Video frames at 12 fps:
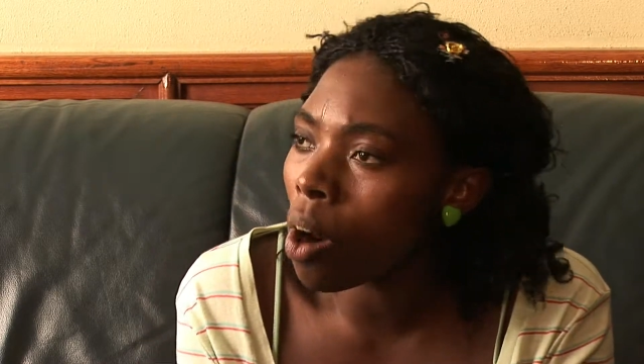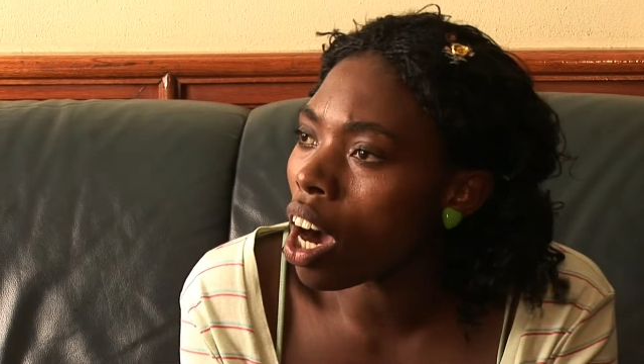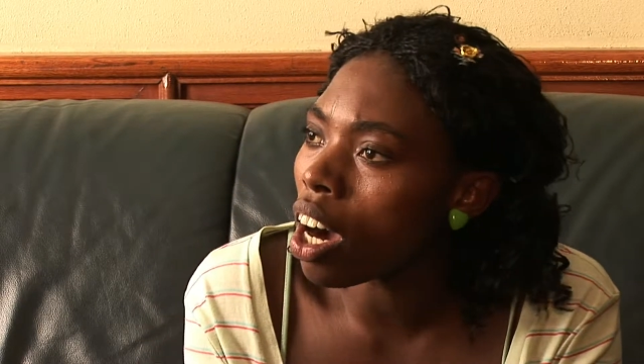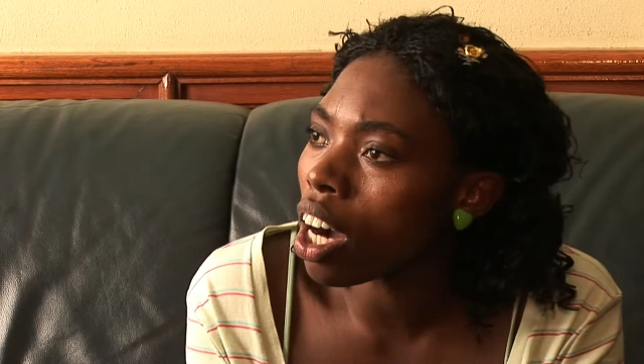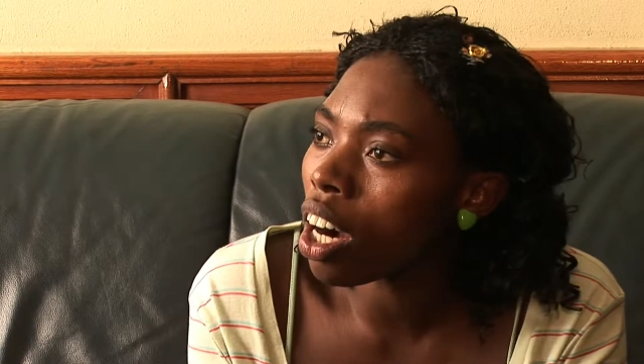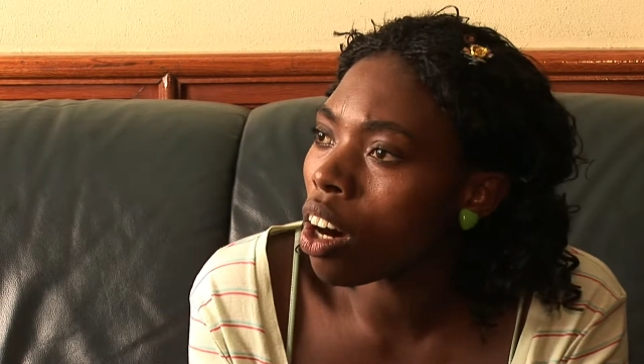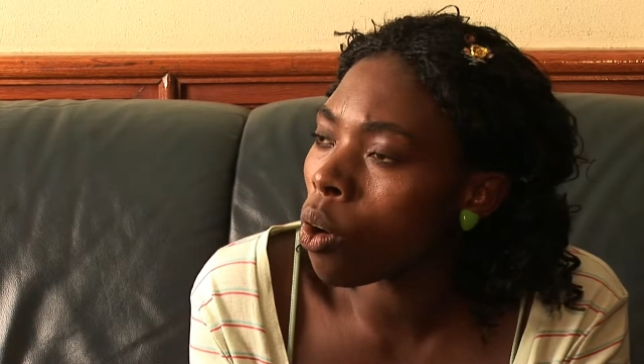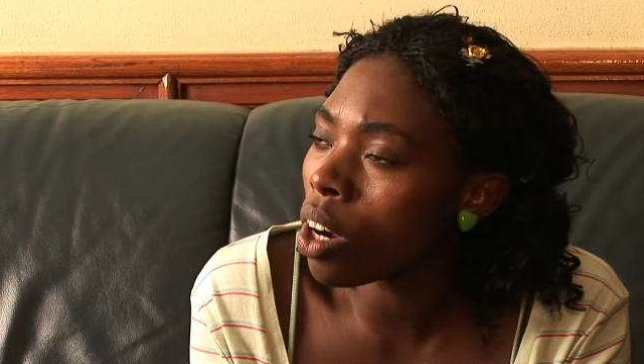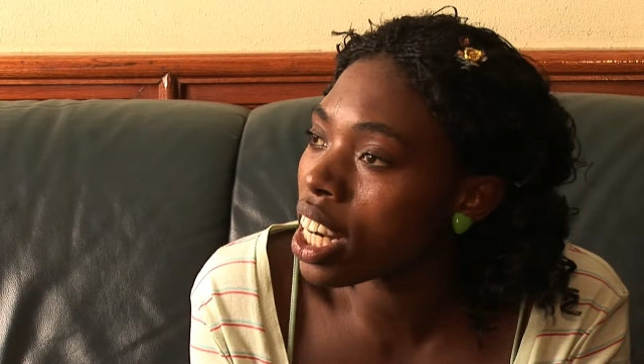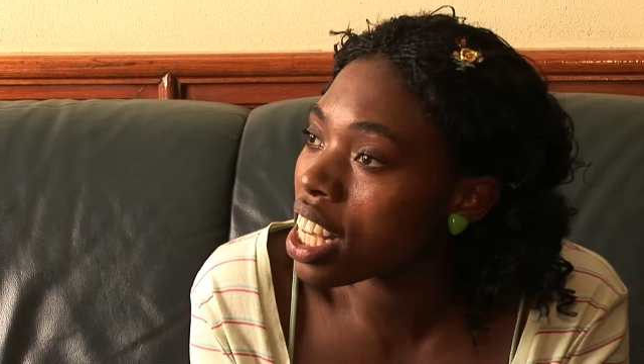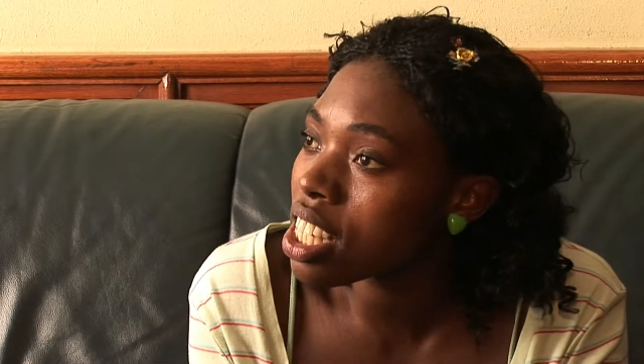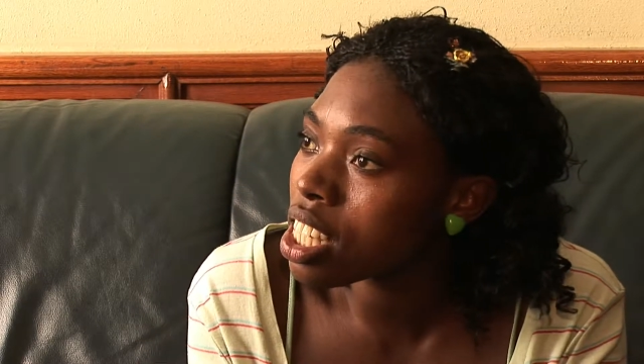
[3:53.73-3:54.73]
are
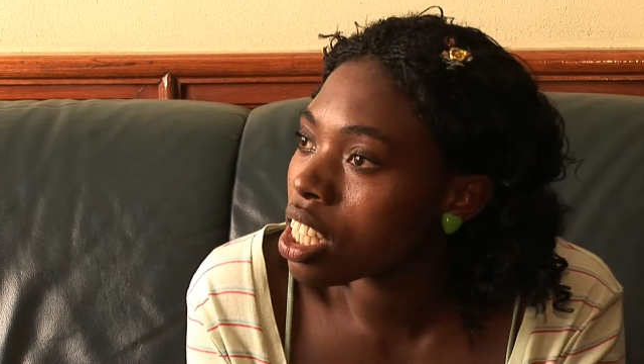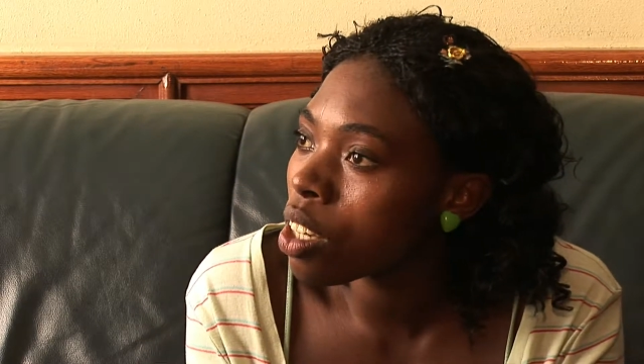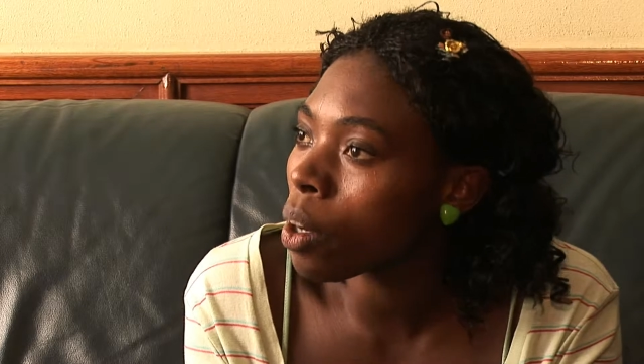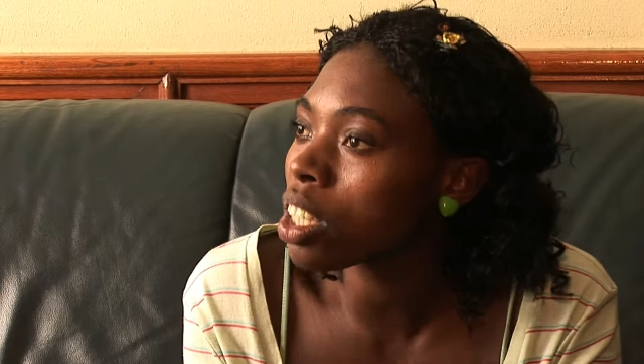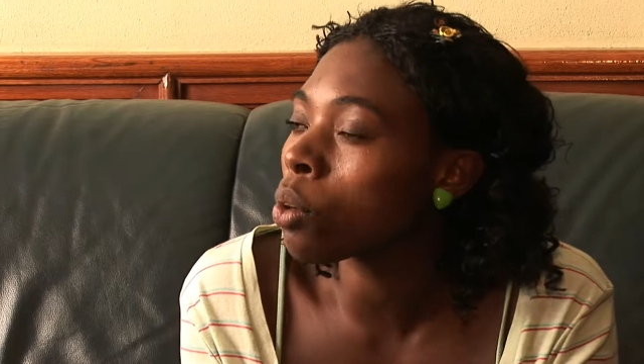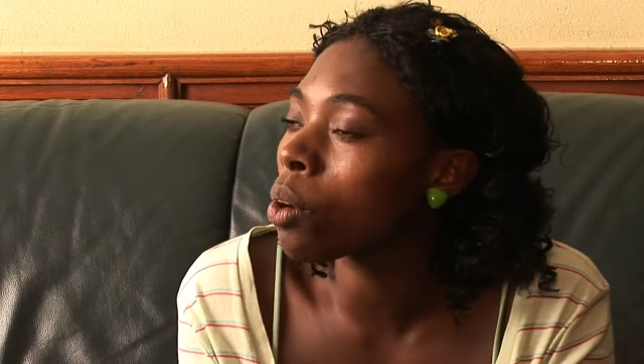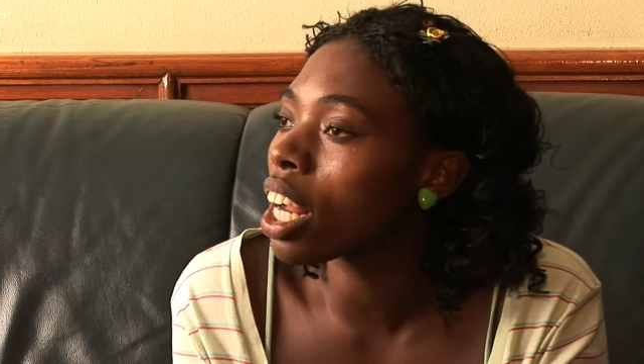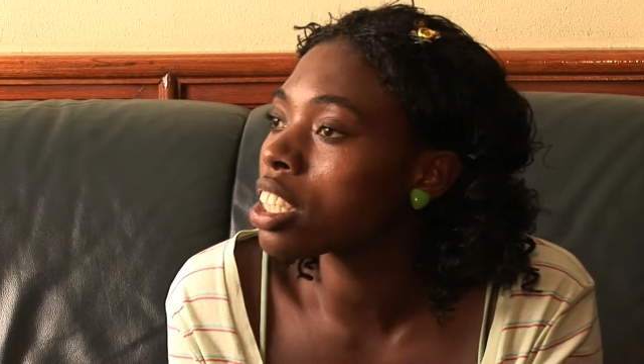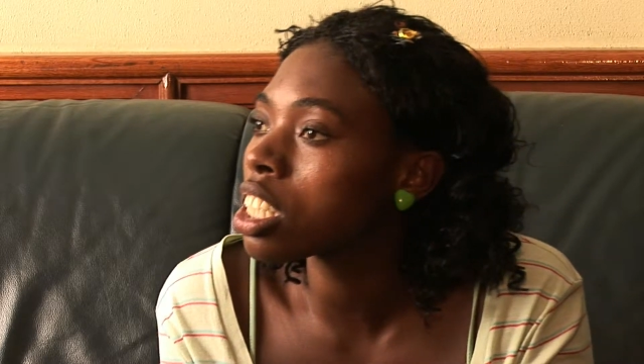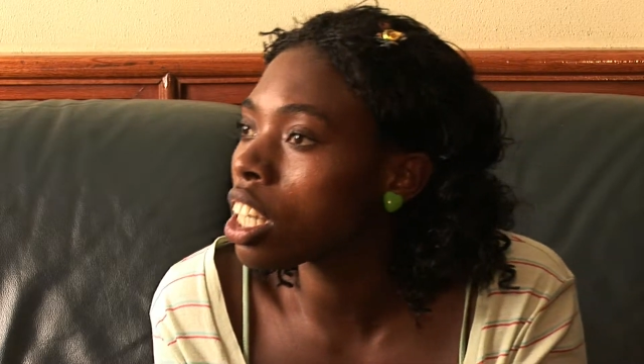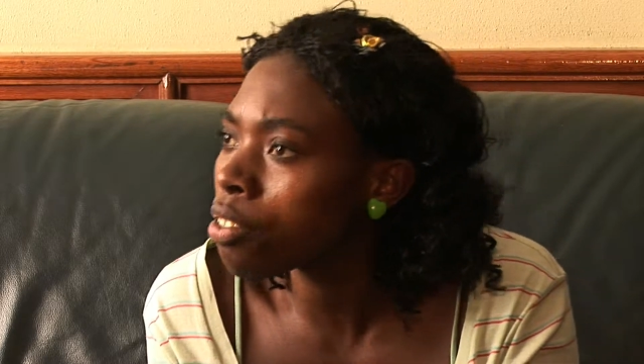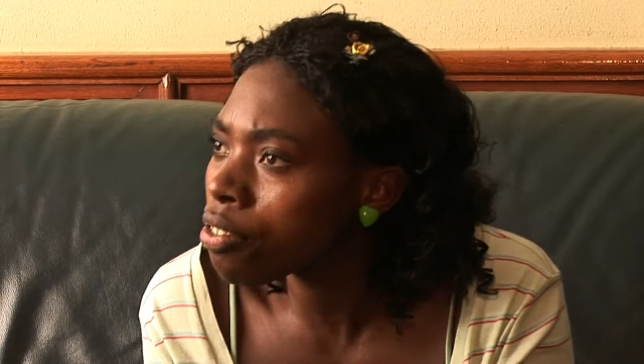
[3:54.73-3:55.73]
honest, what you will
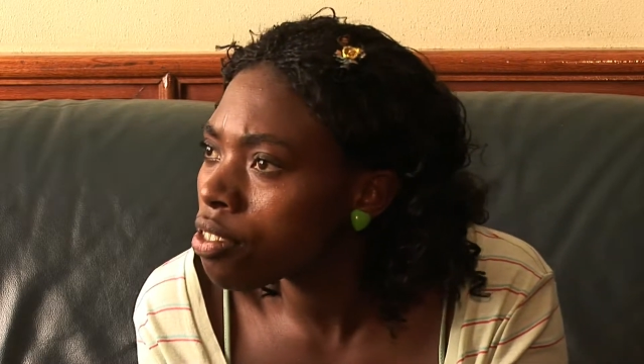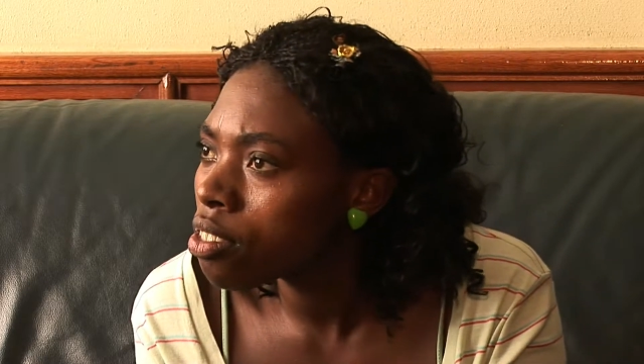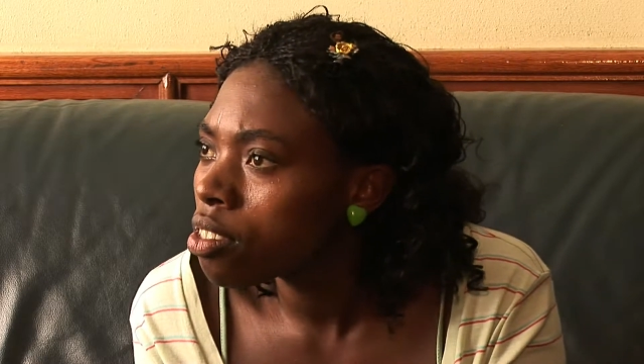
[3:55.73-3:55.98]
achieve.